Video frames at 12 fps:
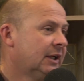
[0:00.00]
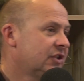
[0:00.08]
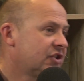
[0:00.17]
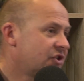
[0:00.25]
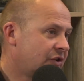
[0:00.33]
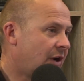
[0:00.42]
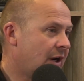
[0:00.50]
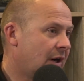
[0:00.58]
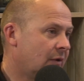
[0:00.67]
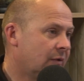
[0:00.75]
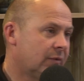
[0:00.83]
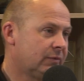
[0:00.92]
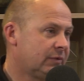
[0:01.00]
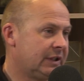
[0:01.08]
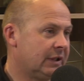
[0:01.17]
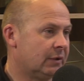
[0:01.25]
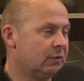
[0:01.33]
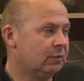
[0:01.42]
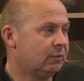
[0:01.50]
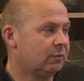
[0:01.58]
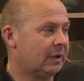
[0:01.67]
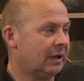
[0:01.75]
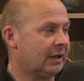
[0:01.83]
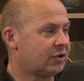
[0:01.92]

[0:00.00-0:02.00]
style, you know, a